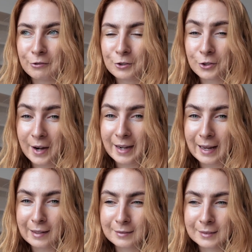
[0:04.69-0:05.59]
for
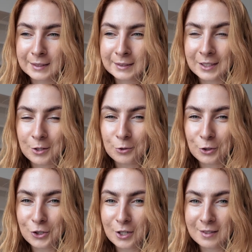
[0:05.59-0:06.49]
training and
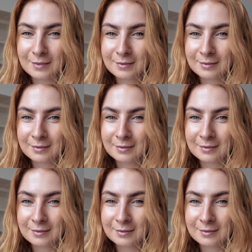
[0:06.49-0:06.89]
nutrition